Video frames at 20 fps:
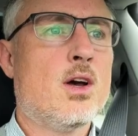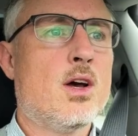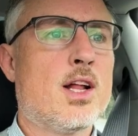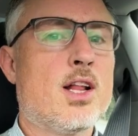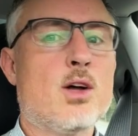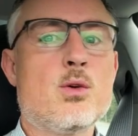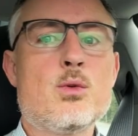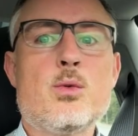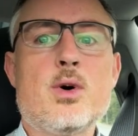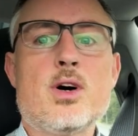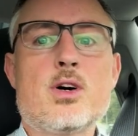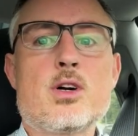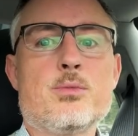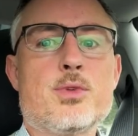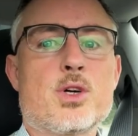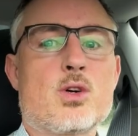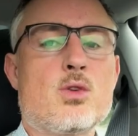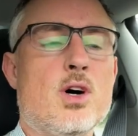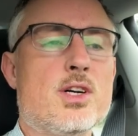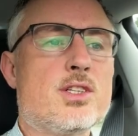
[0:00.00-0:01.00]
Hello and welcome to
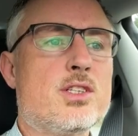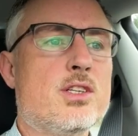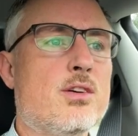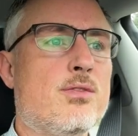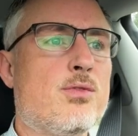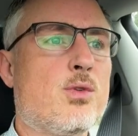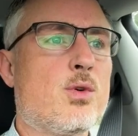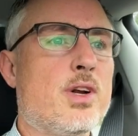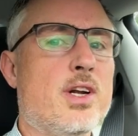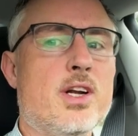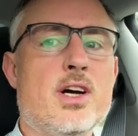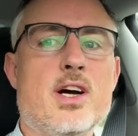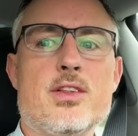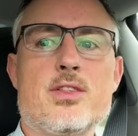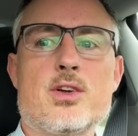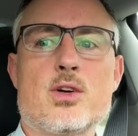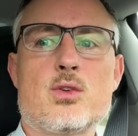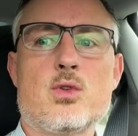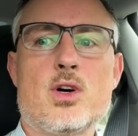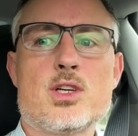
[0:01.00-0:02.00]
Crossing the 49 at
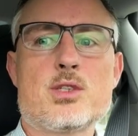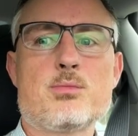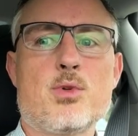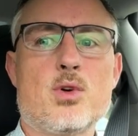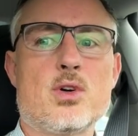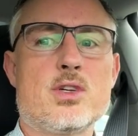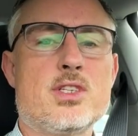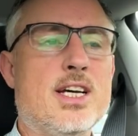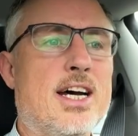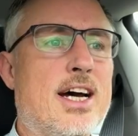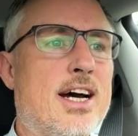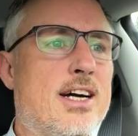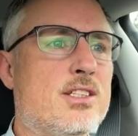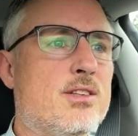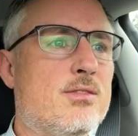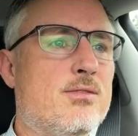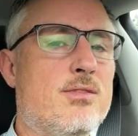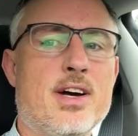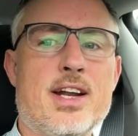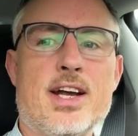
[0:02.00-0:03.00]
the Cross-Border Tax
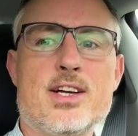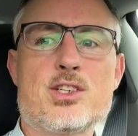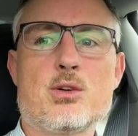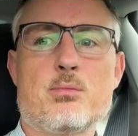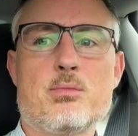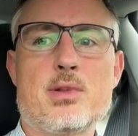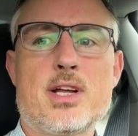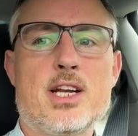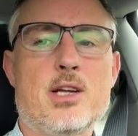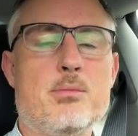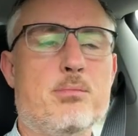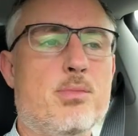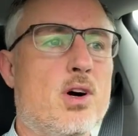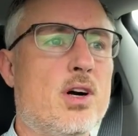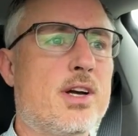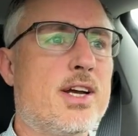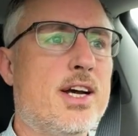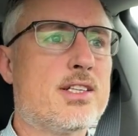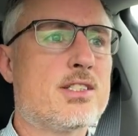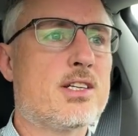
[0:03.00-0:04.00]
and Financial Planning
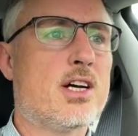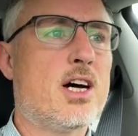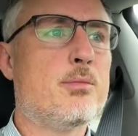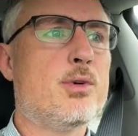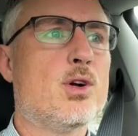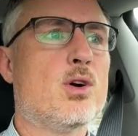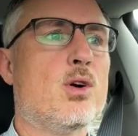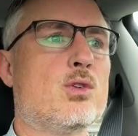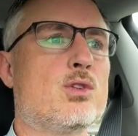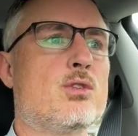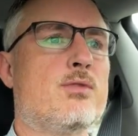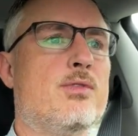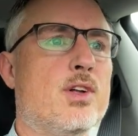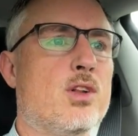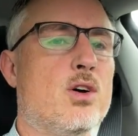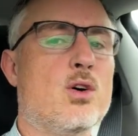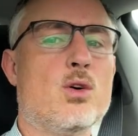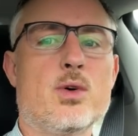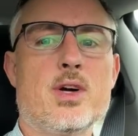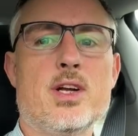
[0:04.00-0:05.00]
Podcast. I'm your host, Phil
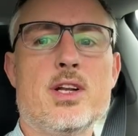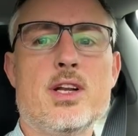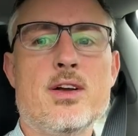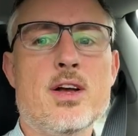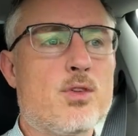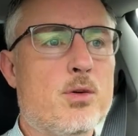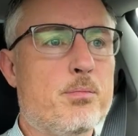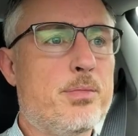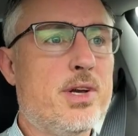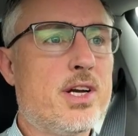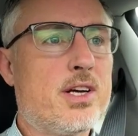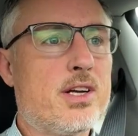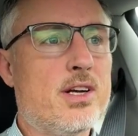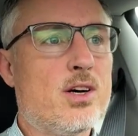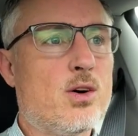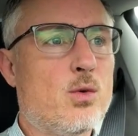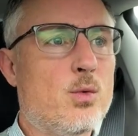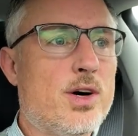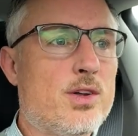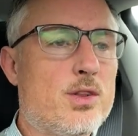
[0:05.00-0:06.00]
Hogan from Beacon
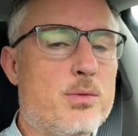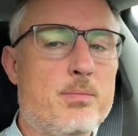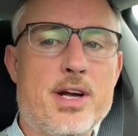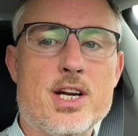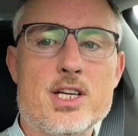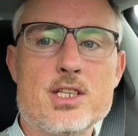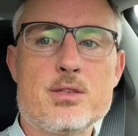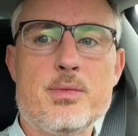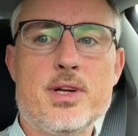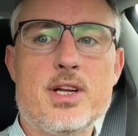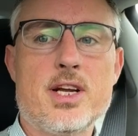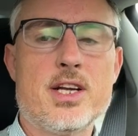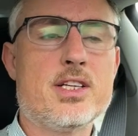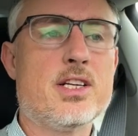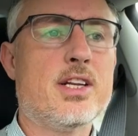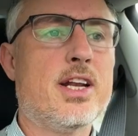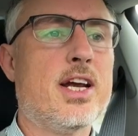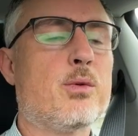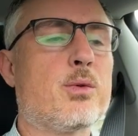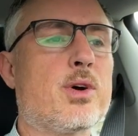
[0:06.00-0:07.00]
Hill Wealth Management, and
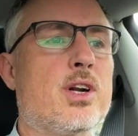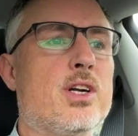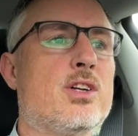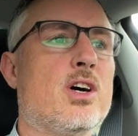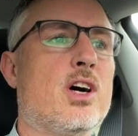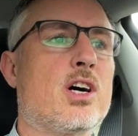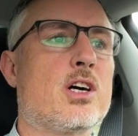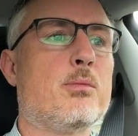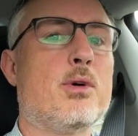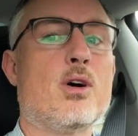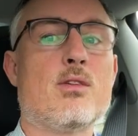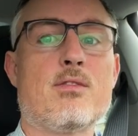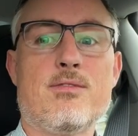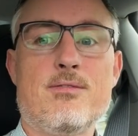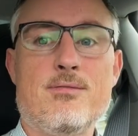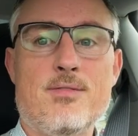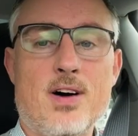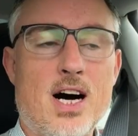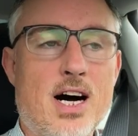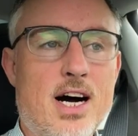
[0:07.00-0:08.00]
today we're going to talk about
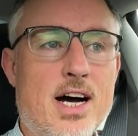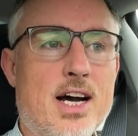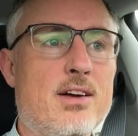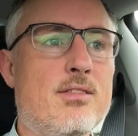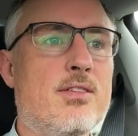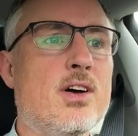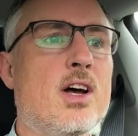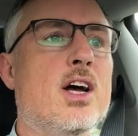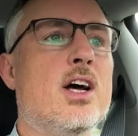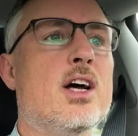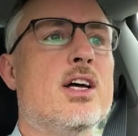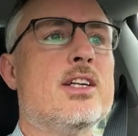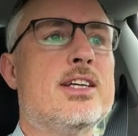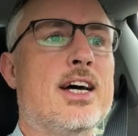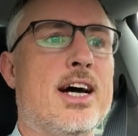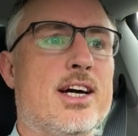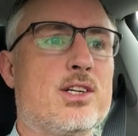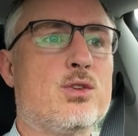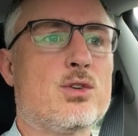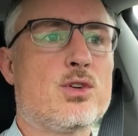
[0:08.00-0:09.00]
5
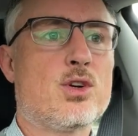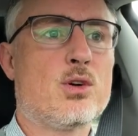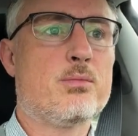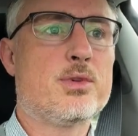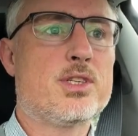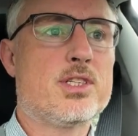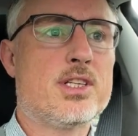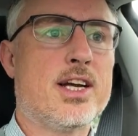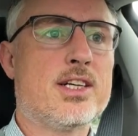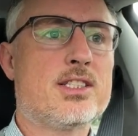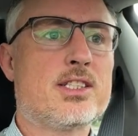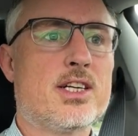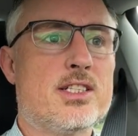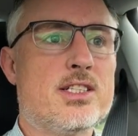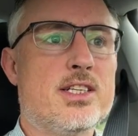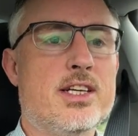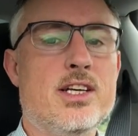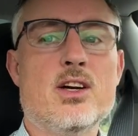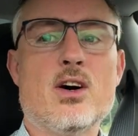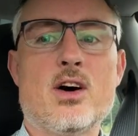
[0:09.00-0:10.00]
tax return mistakes I
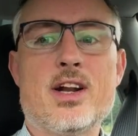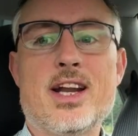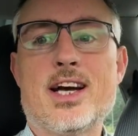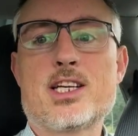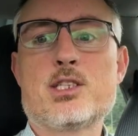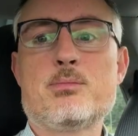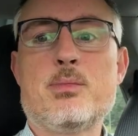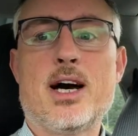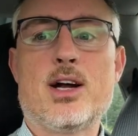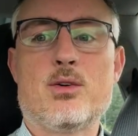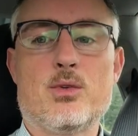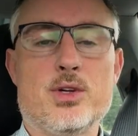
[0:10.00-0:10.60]
see on expat